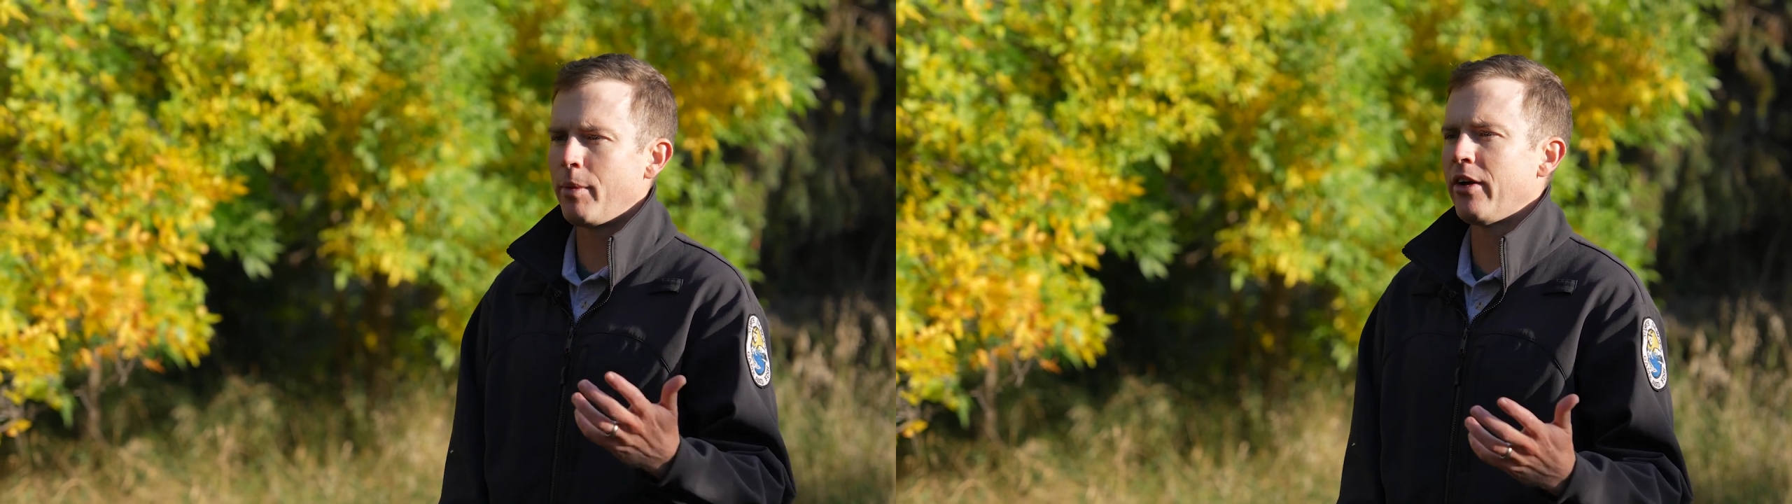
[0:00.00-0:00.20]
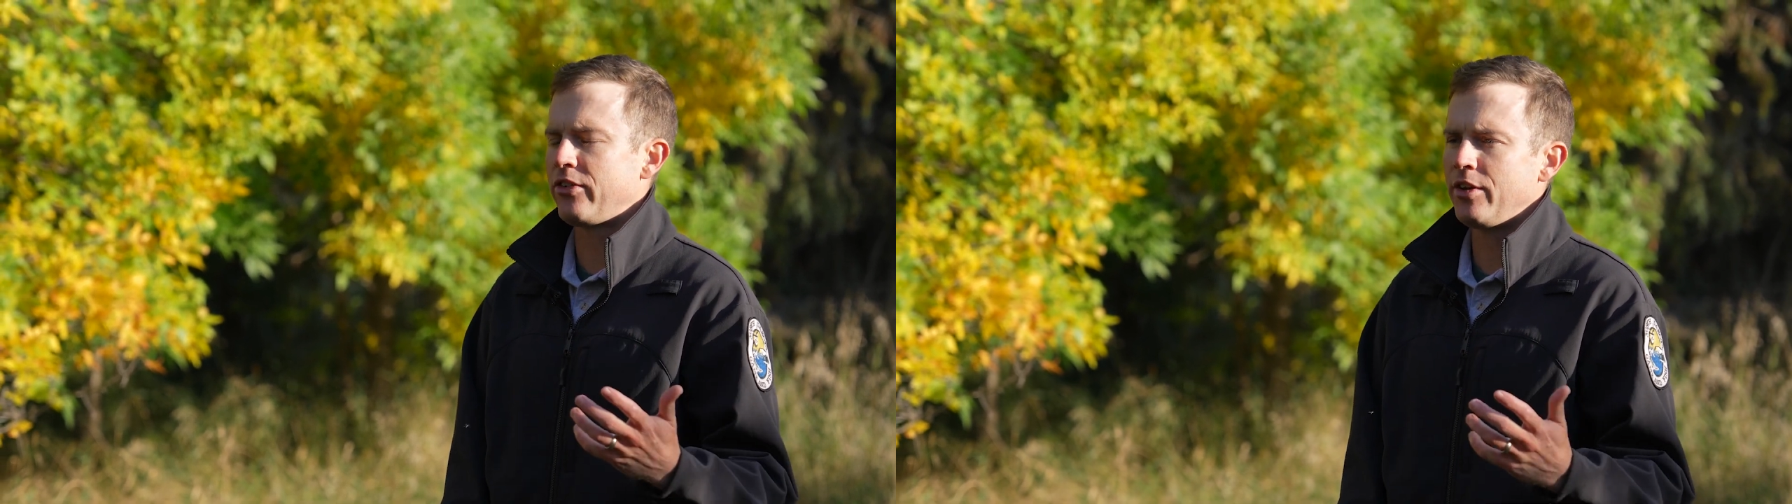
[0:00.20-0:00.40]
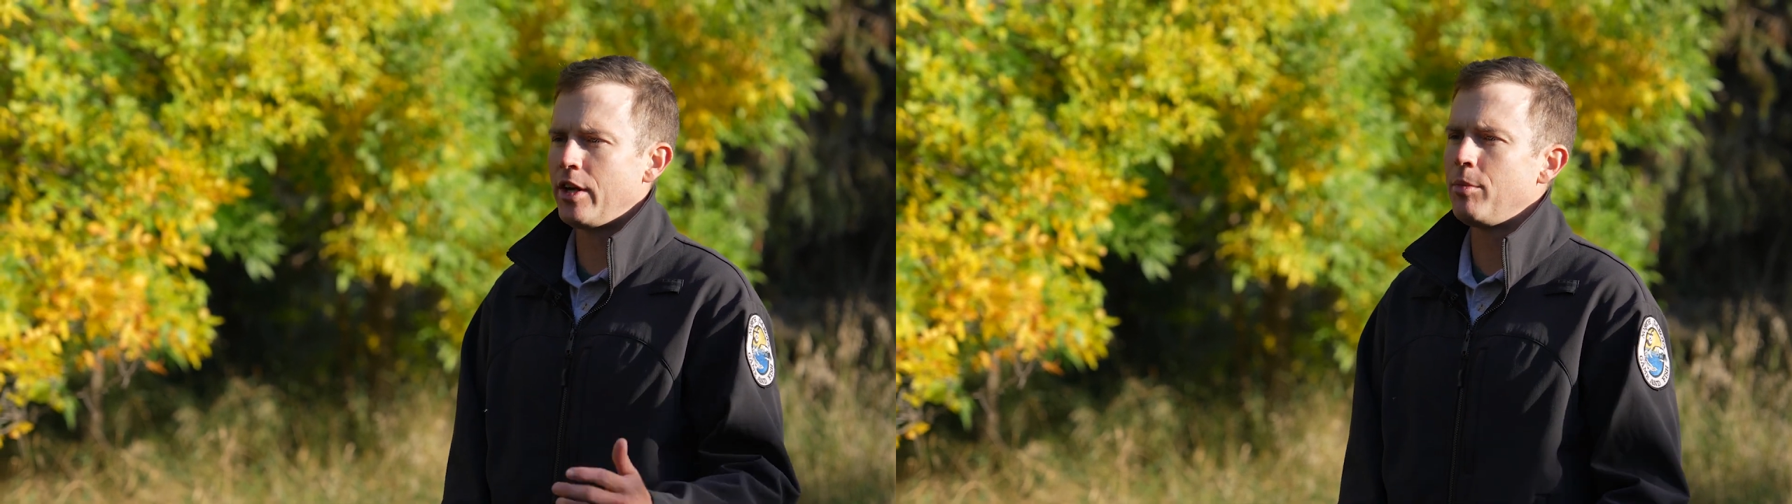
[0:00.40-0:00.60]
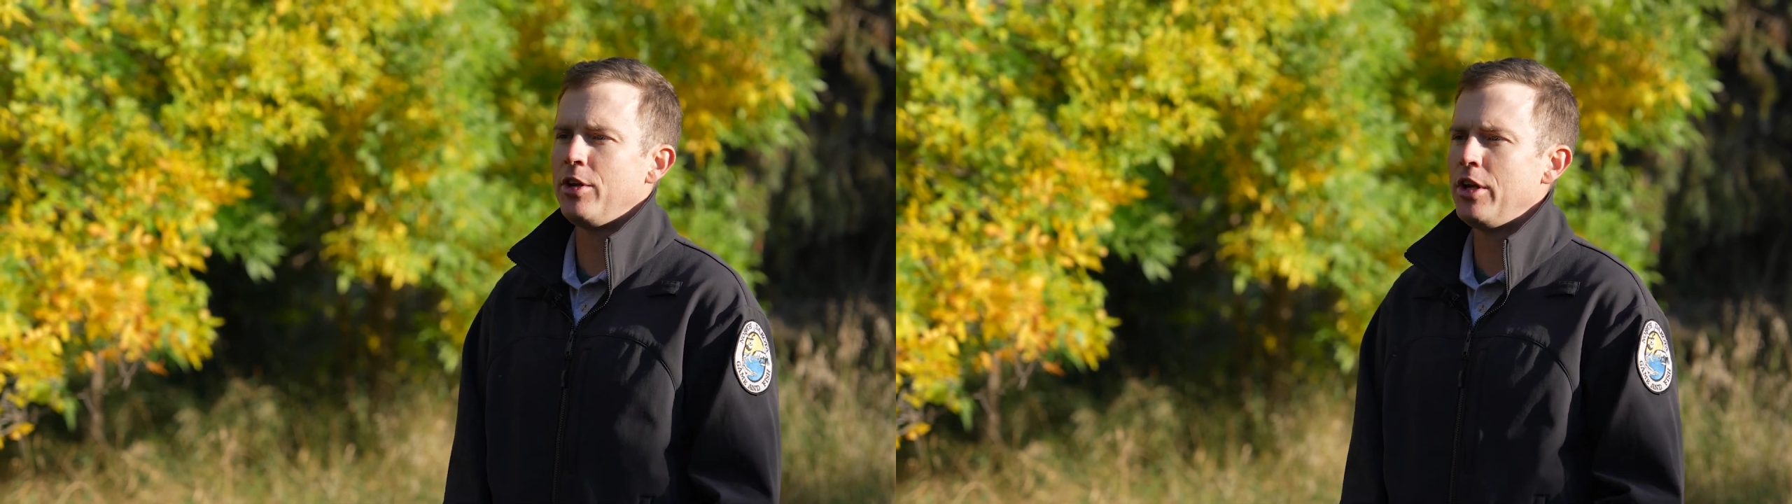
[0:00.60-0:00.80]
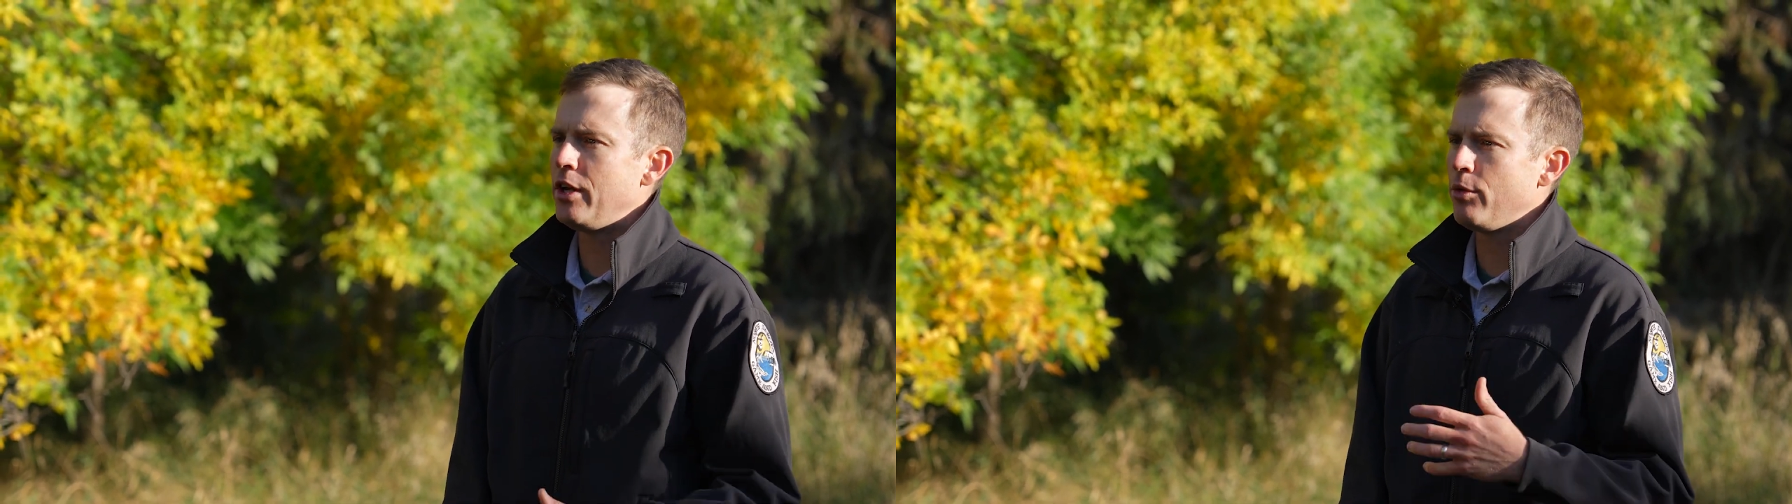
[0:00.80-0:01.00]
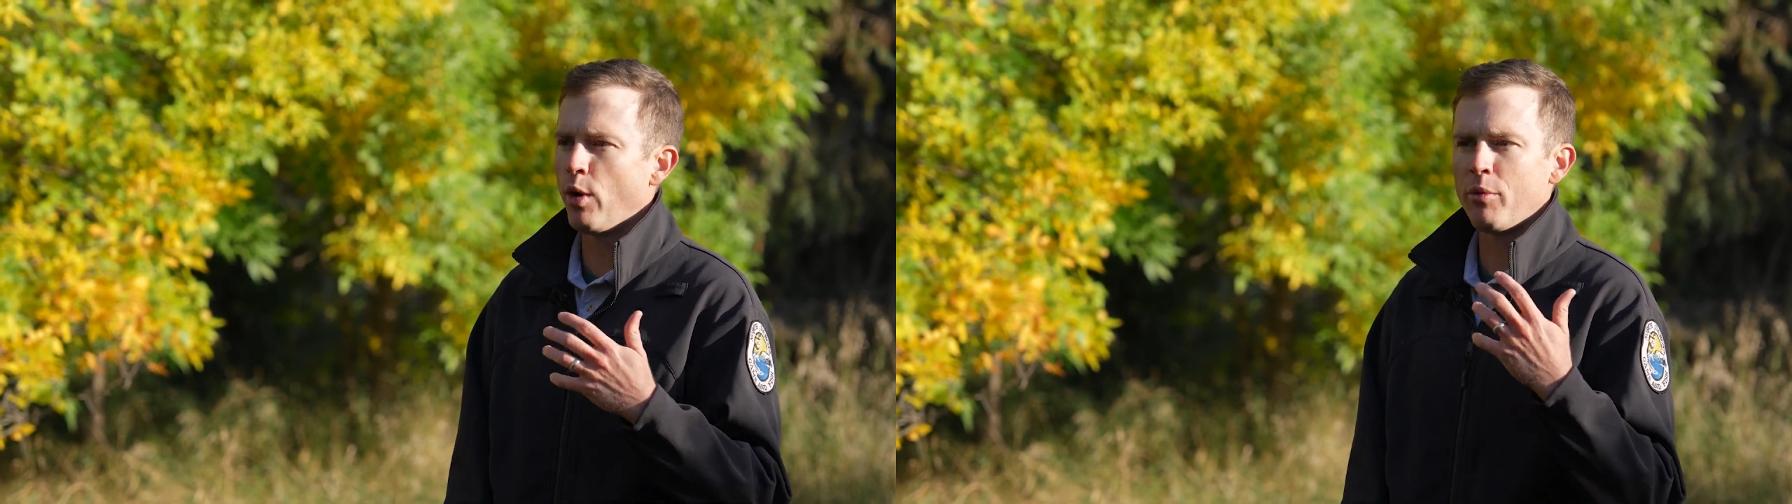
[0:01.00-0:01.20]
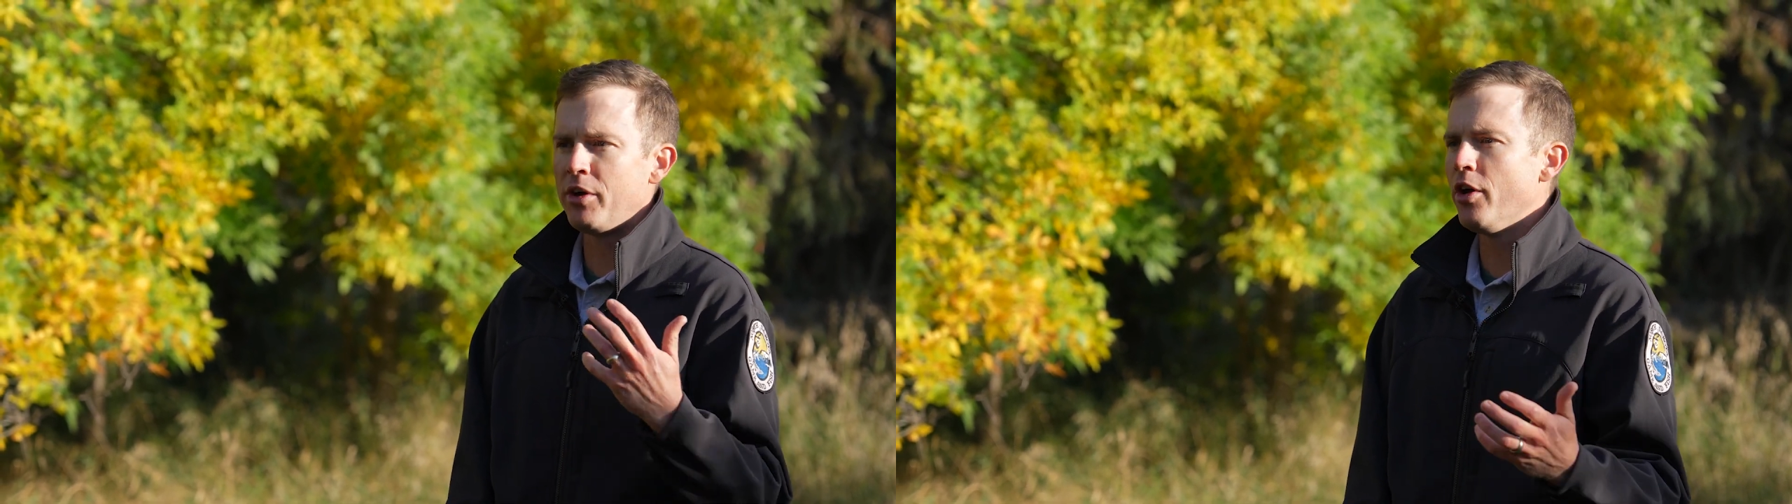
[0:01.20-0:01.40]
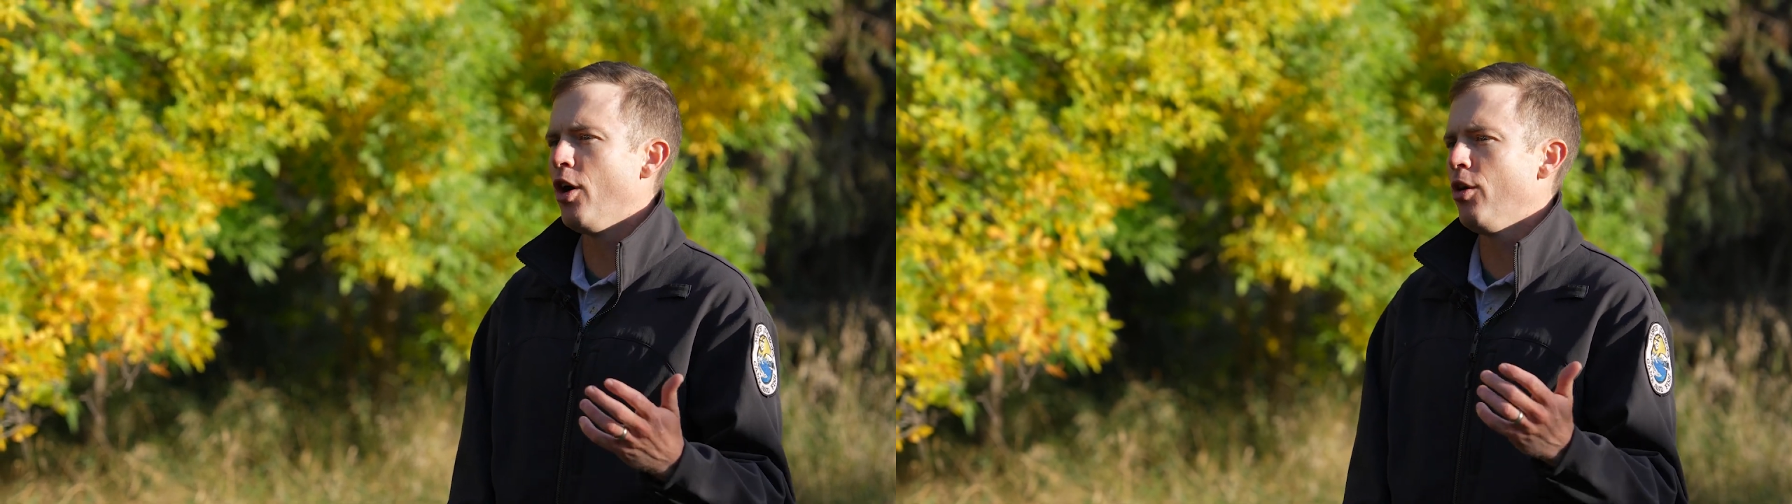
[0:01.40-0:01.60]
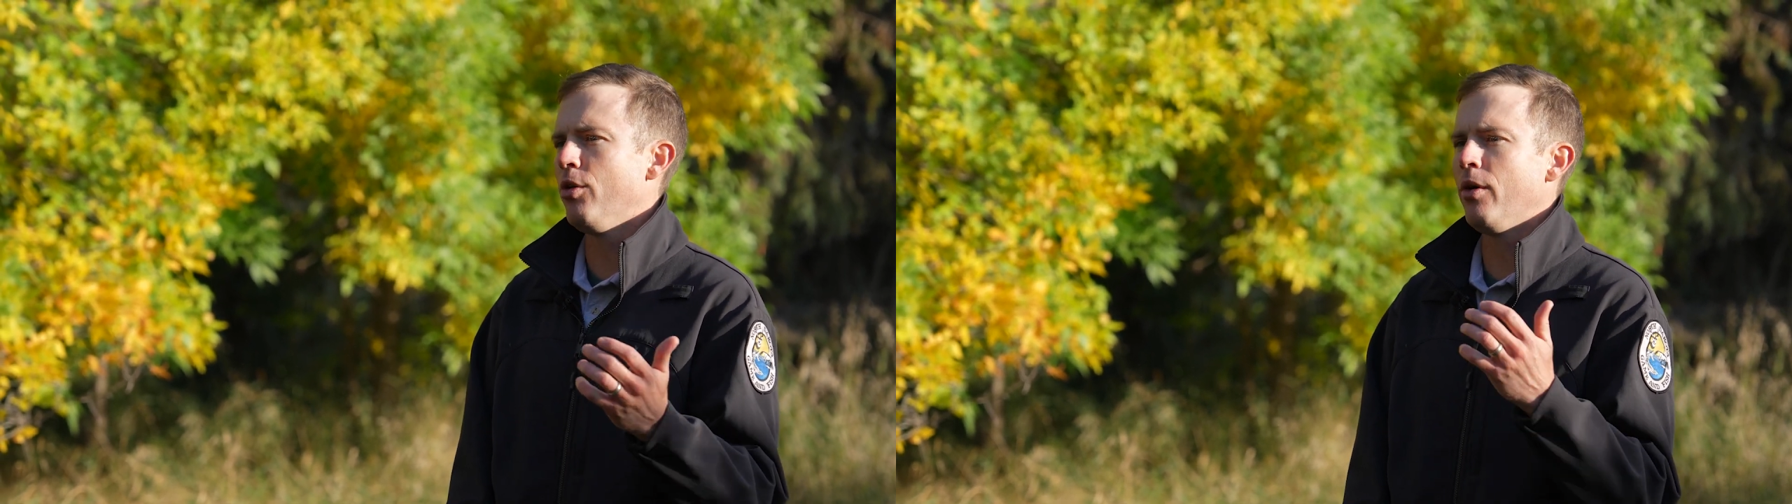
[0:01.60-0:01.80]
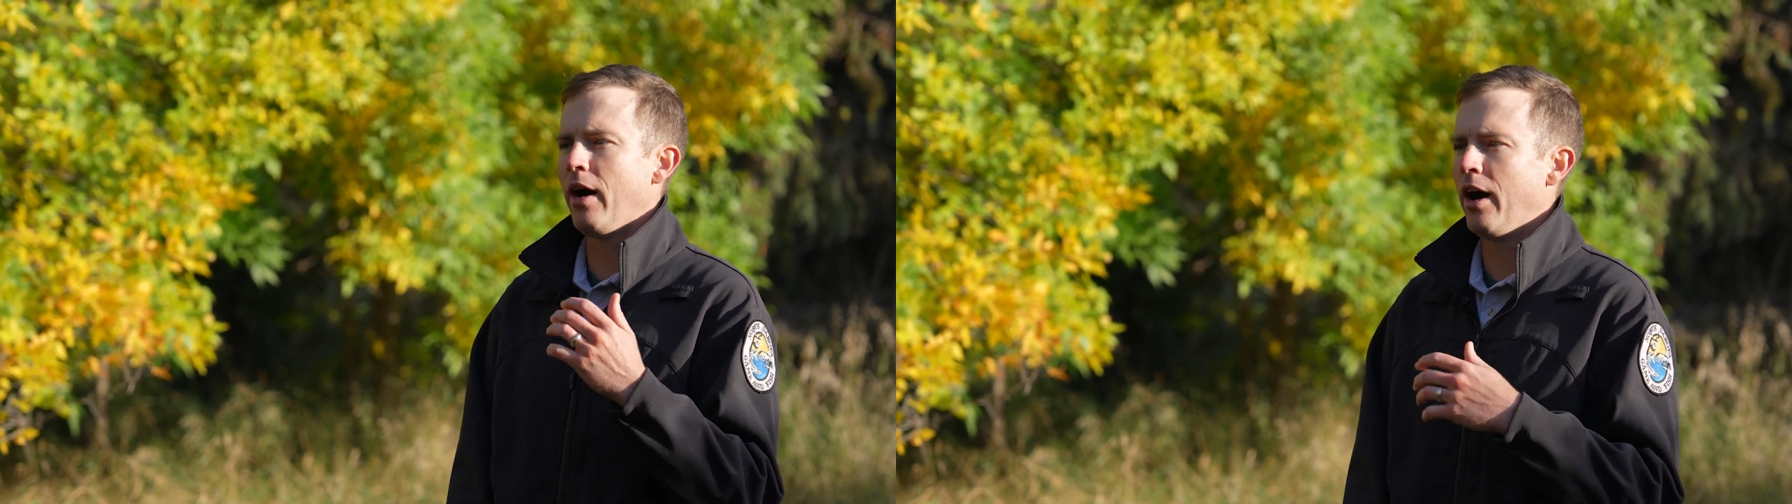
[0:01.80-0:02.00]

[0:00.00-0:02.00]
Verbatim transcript: about CWD, what we know,